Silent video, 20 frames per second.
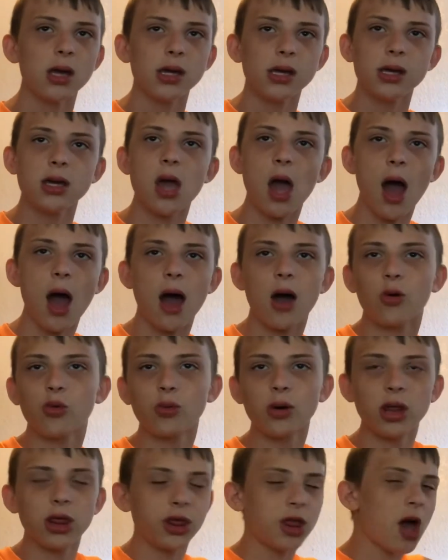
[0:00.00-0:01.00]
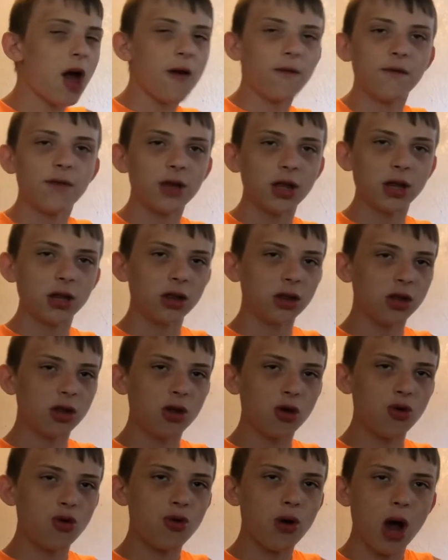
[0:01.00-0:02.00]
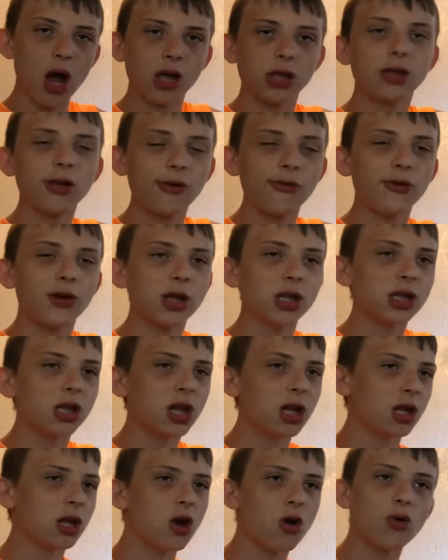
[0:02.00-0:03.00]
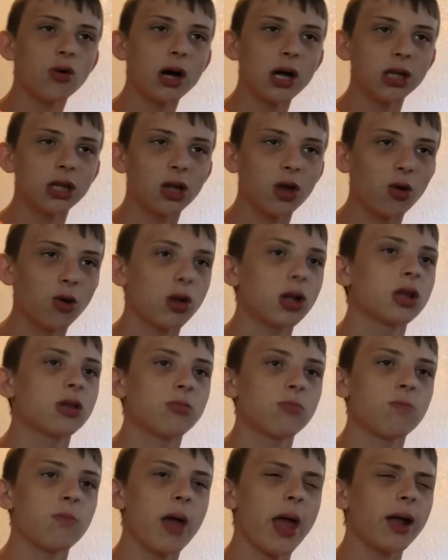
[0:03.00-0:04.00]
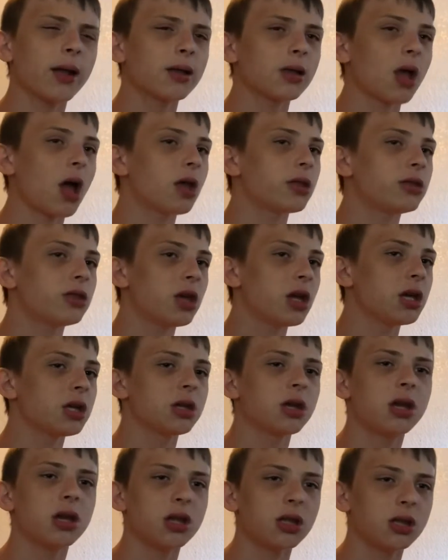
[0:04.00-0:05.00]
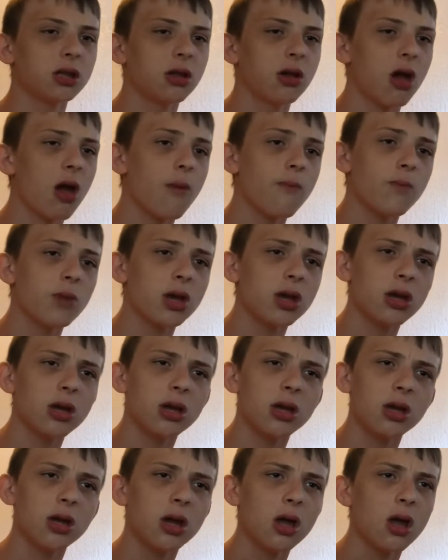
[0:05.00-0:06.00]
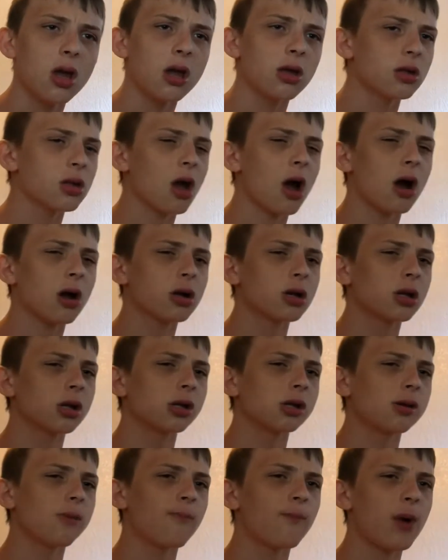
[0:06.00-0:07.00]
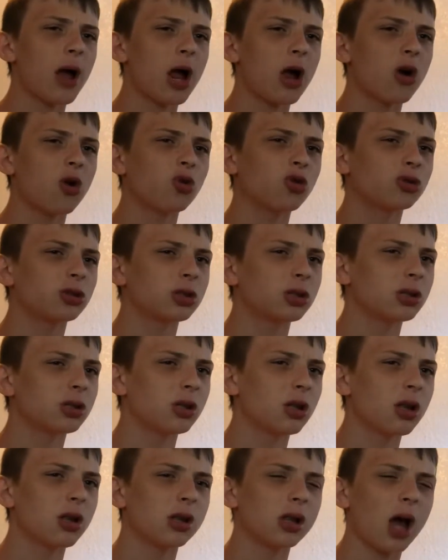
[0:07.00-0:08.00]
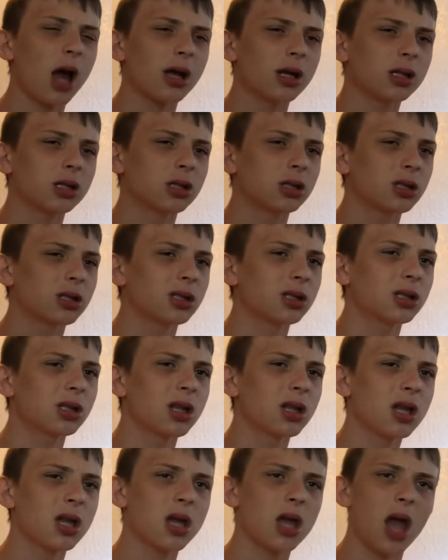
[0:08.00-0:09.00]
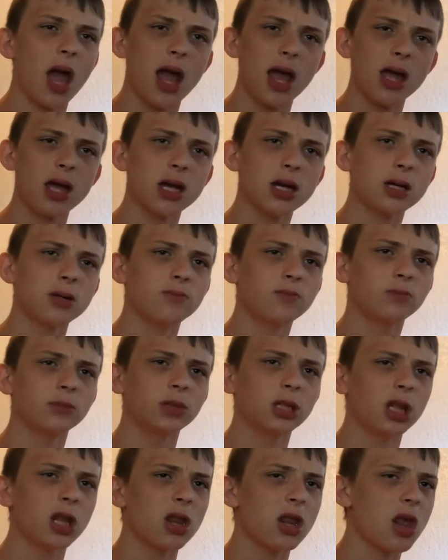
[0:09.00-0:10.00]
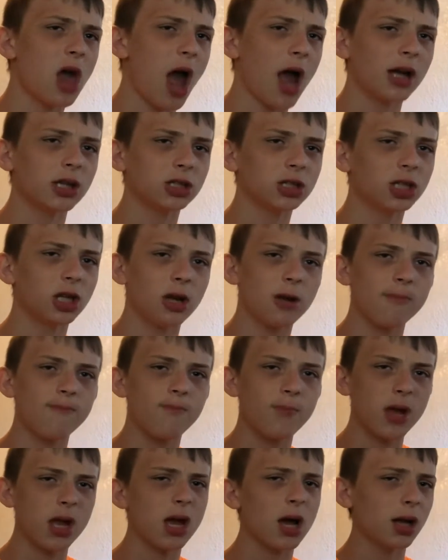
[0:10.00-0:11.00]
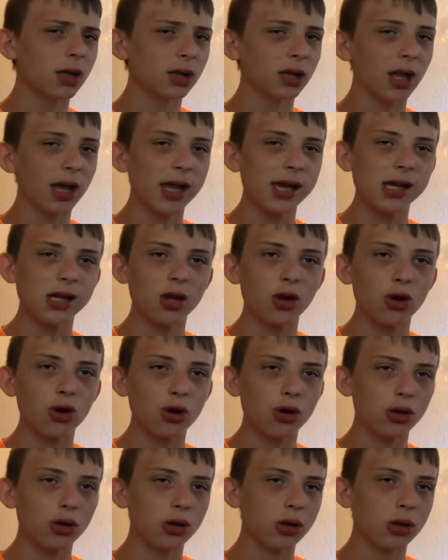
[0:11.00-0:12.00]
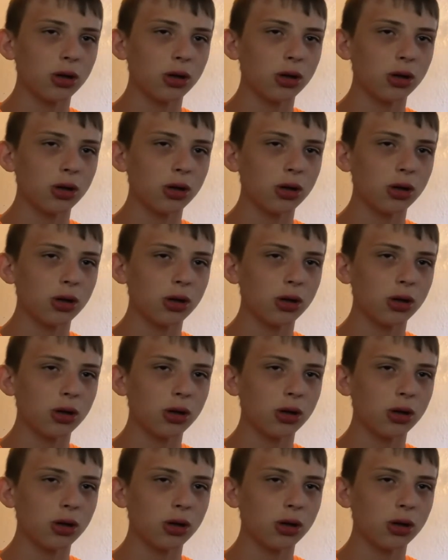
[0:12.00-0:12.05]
Yeah, without further ado, I don't really know what to expect. I think he's going to be talking about scams that should be illegal.